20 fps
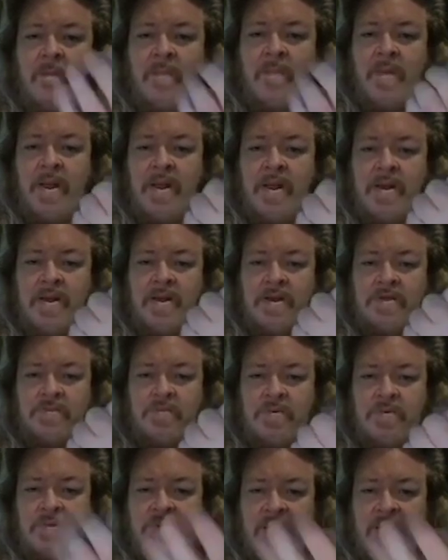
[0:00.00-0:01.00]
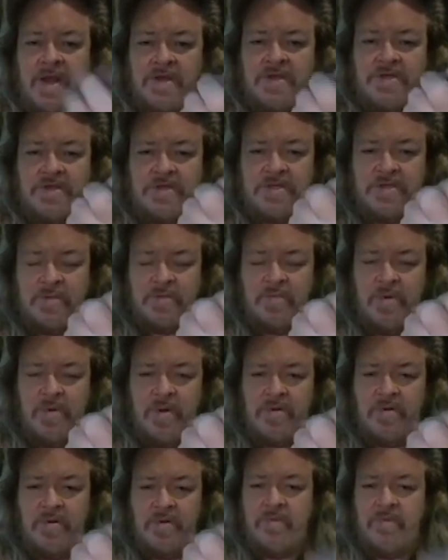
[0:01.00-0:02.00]
and his protection is
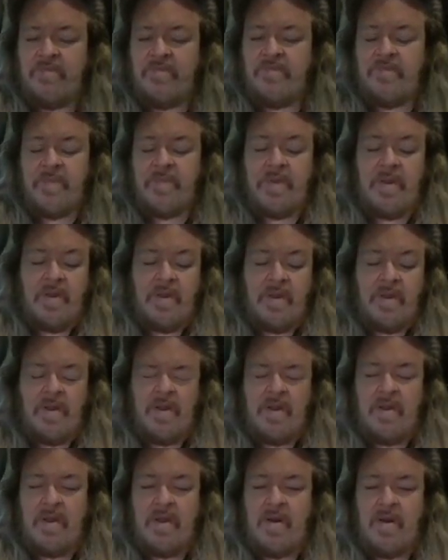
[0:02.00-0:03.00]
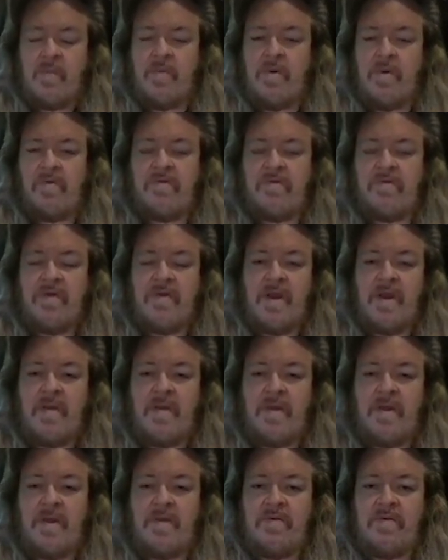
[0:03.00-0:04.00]
upon you. You know, Paul said, I'm
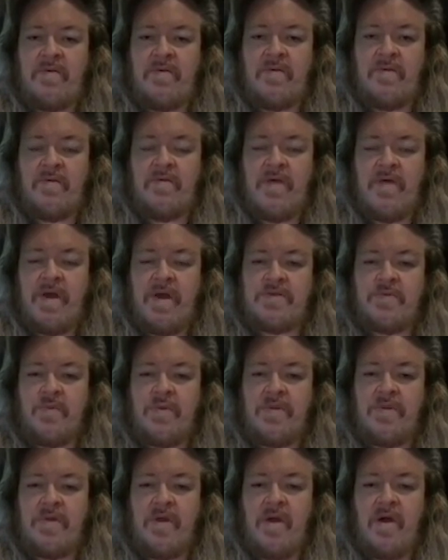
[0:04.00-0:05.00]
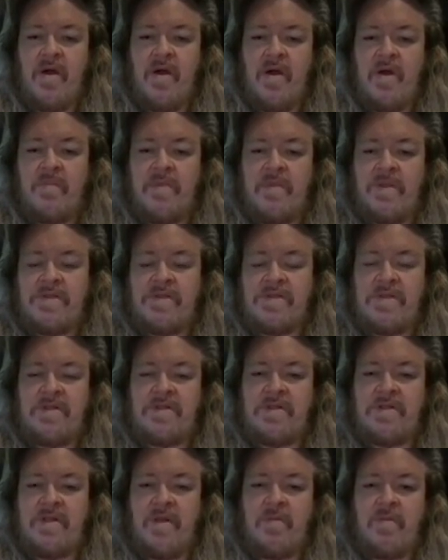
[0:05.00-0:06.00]
hidden in Christ with God, means he's
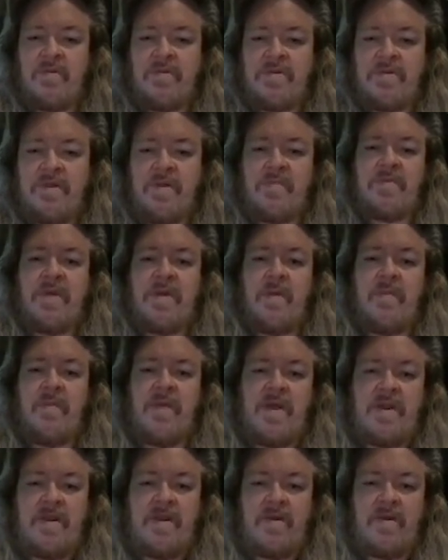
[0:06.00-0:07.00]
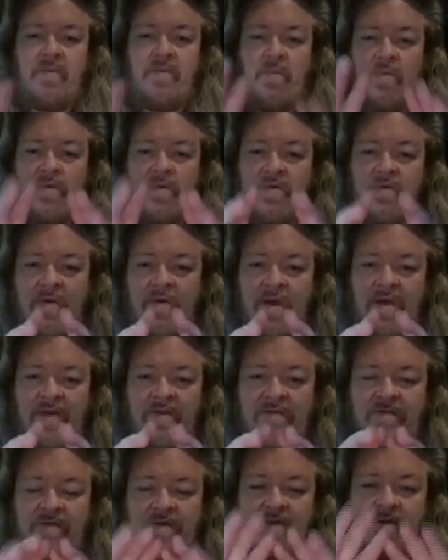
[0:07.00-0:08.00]
double dipped. I'm hidden with
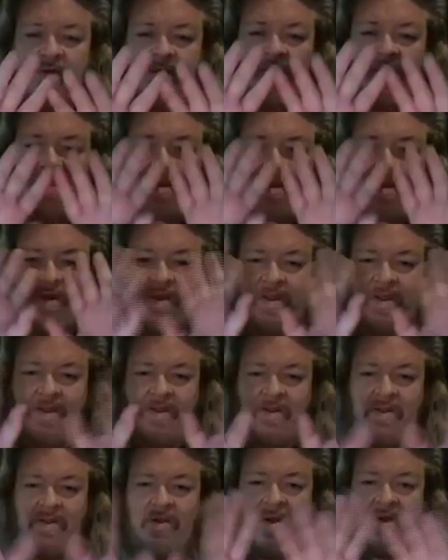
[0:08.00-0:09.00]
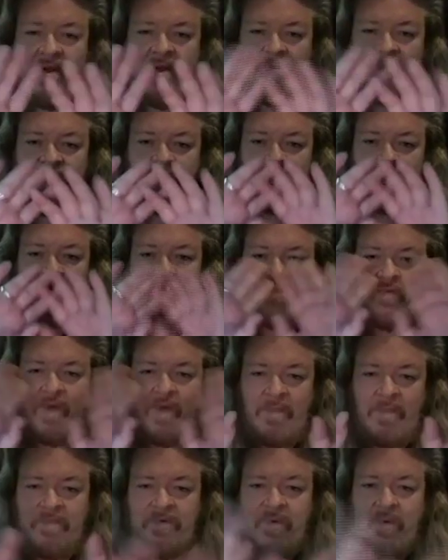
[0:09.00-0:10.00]
Christ in God, means I'm
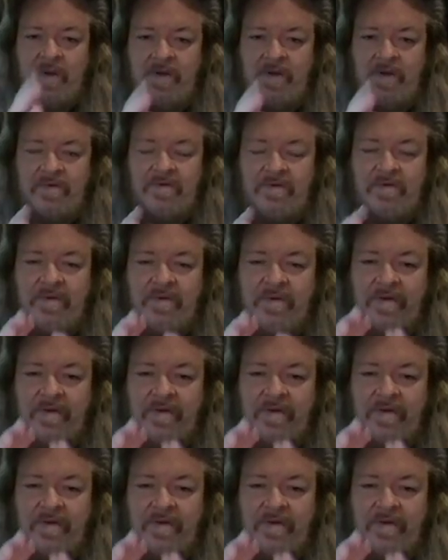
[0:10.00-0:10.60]
wrapped twice.